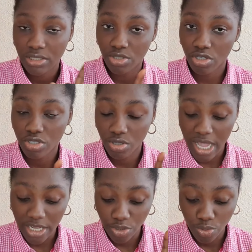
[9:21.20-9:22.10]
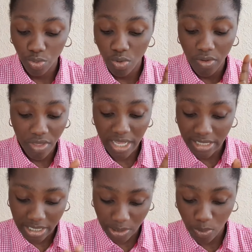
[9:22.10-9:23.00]
just so that you know that
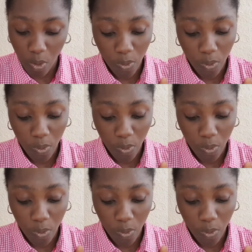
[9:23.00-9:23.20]
as well.